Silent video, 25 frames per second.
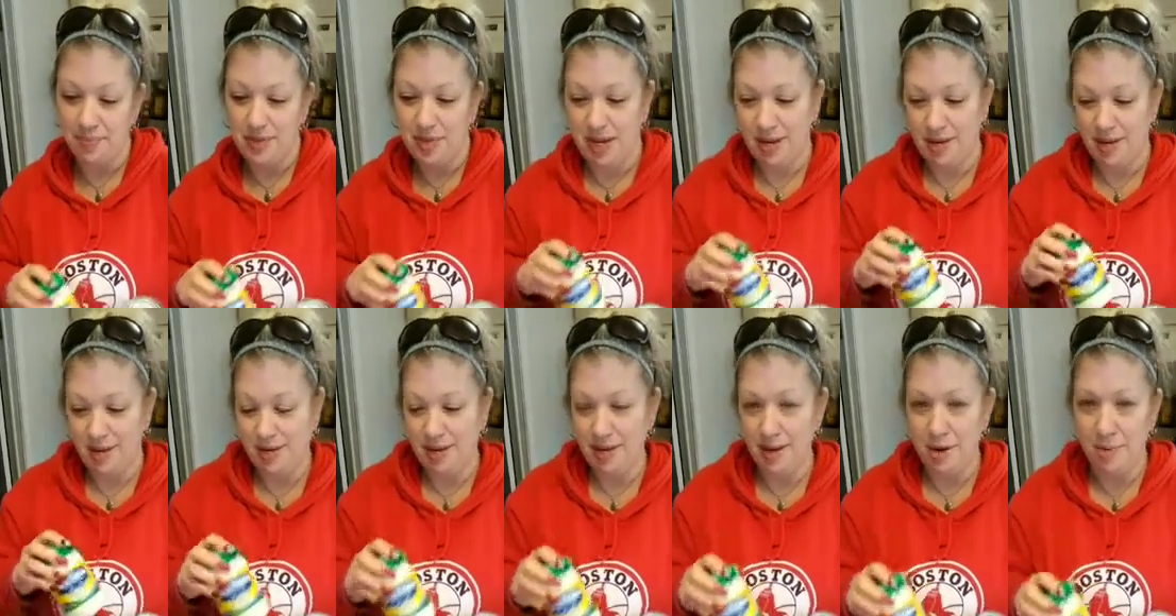I
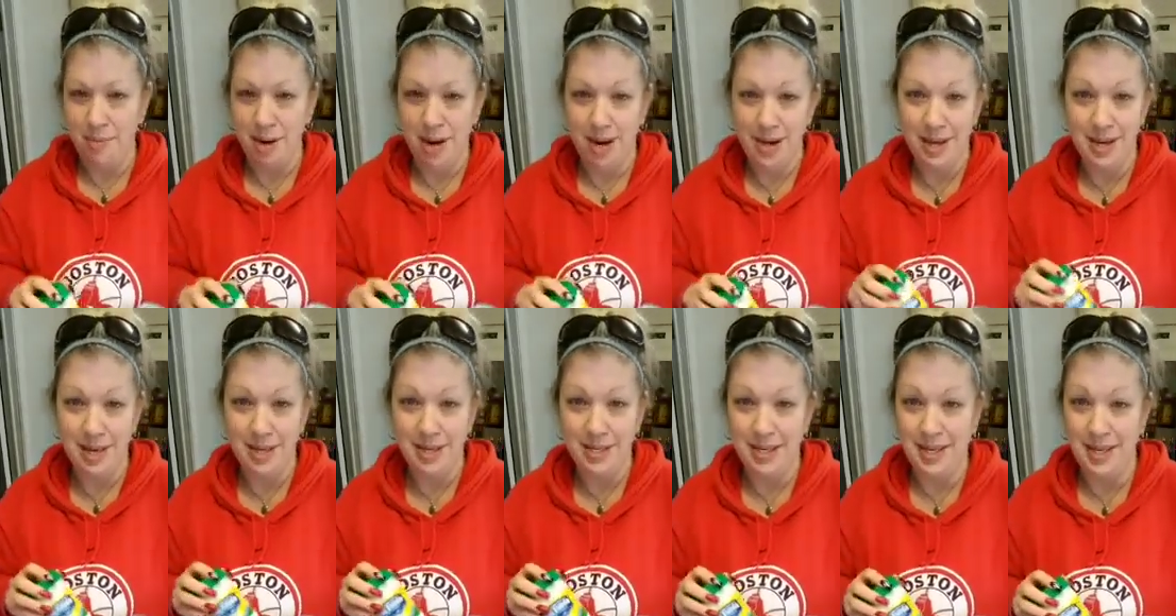don't know,
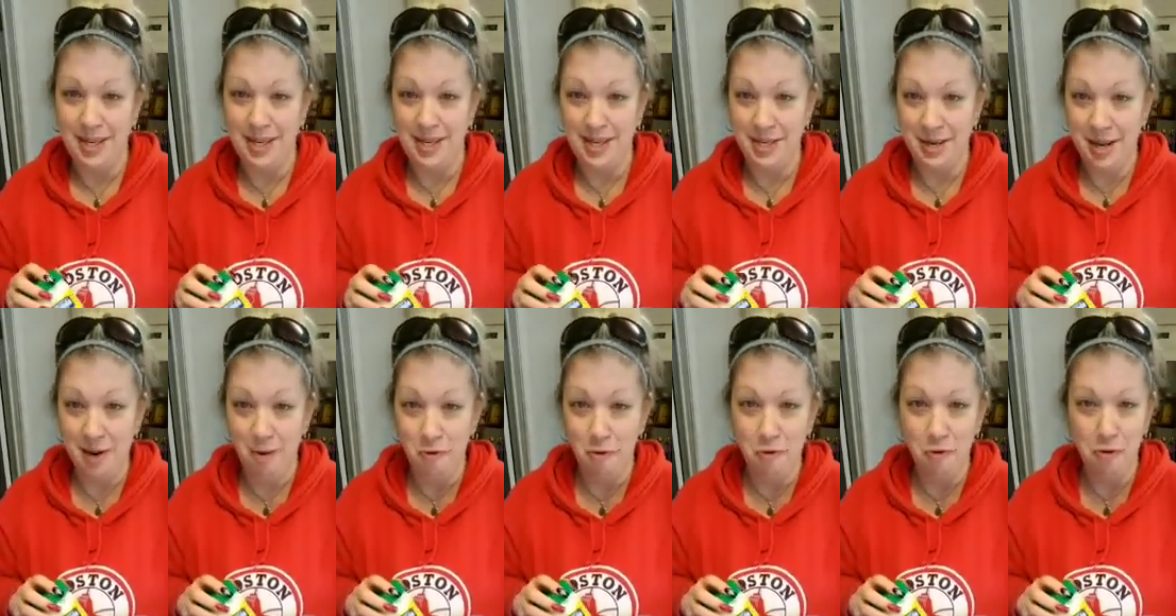mayonnaise-y
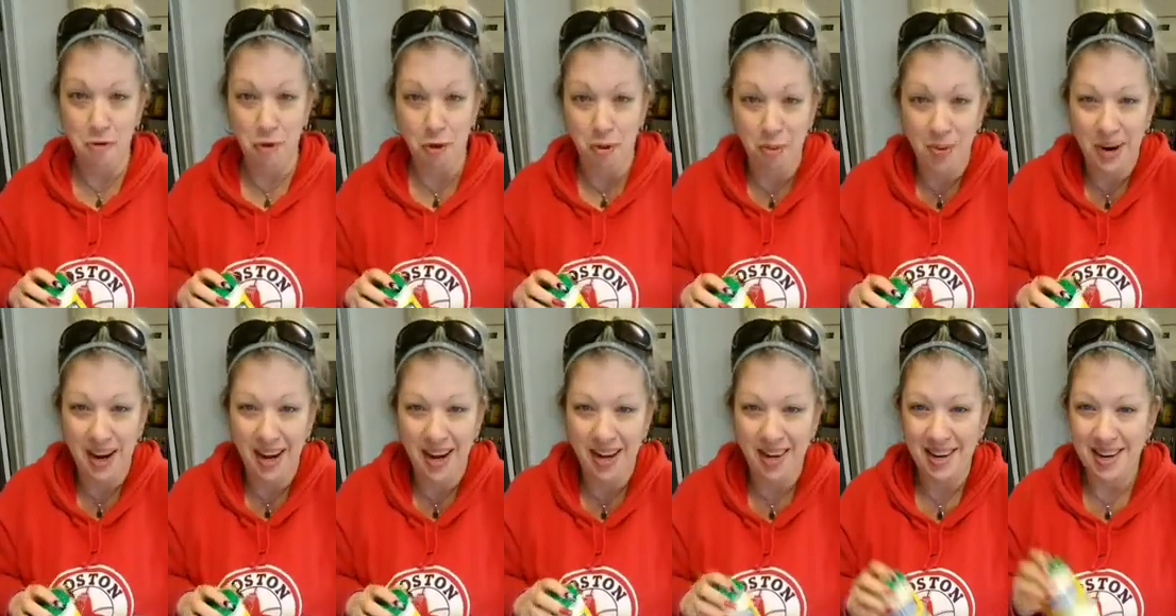enough for
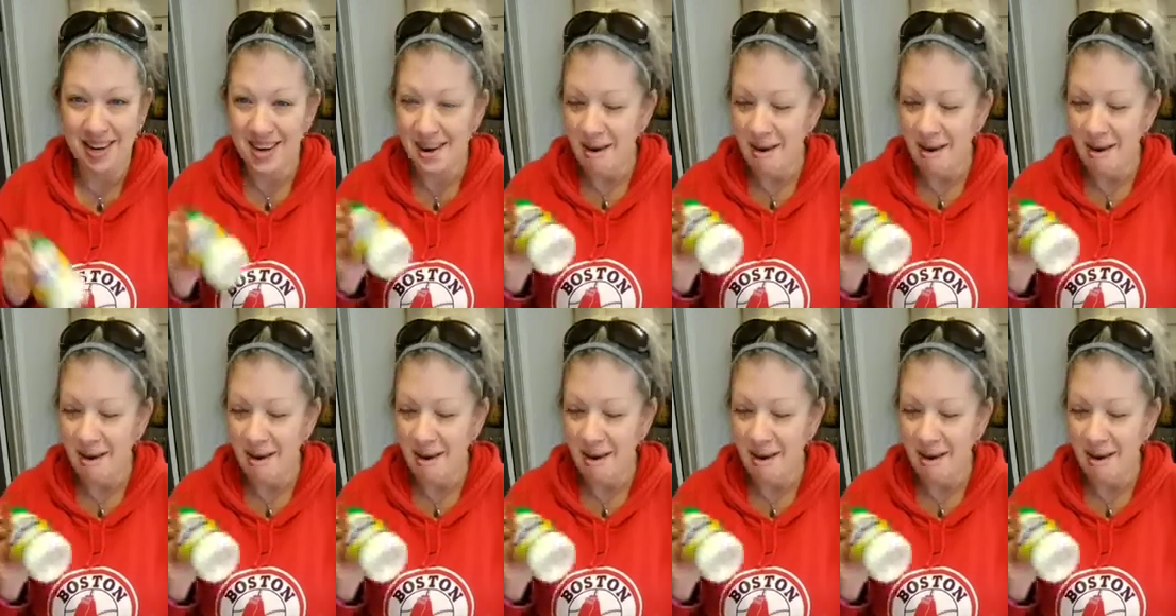me.